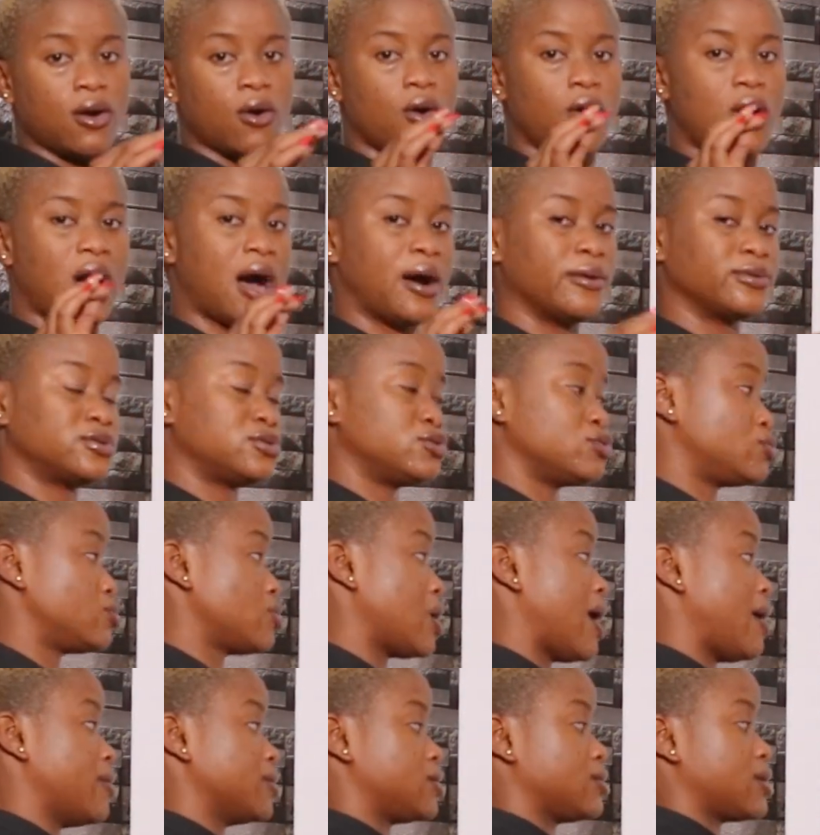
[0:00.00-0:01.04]
or how
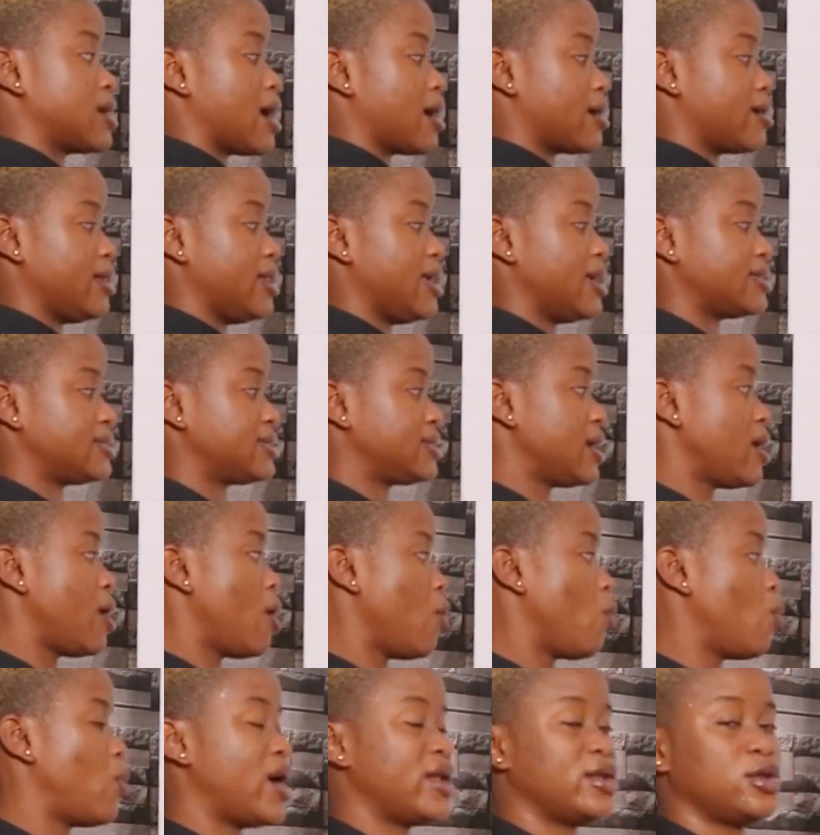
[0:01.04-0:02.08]
to calculate
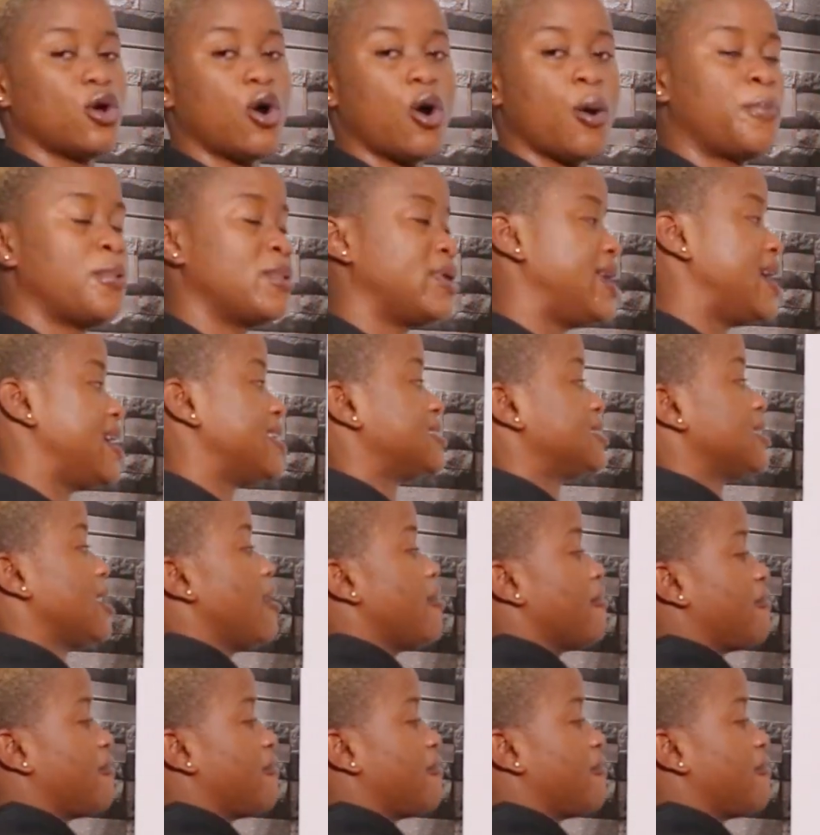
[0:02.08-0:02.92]
when your opponent